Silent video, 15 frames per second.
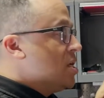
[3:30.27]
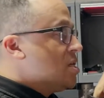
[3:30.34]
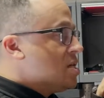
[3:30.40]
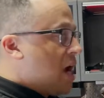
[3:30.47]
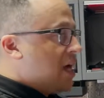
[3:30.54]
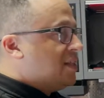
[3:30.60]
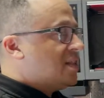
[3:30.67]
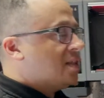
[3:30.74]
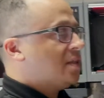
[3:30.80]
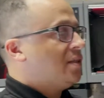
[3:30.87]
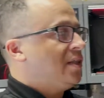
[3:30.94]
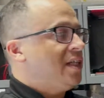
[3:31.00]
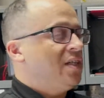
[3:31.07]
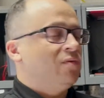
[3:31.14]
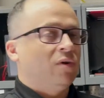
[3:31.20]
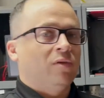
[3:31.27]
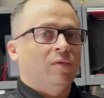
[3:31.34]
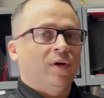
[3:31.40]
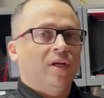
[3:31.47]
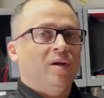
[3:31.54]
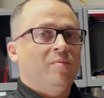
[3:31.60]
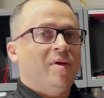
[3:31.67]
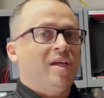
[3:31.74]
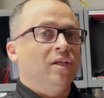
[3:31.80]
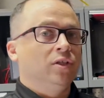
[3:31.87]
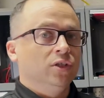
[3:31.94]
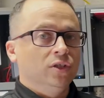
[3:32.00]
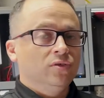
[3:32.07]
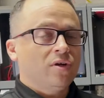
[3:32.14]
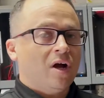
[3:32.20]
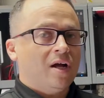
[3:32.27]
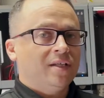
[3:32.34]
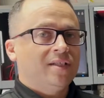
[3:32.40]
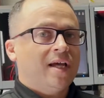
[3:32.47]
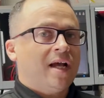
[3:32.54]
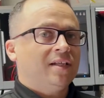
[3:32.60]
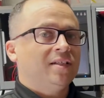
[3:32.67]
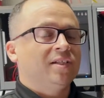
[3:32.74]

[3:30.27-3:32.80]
nice and clean, where we're gonna make glue contact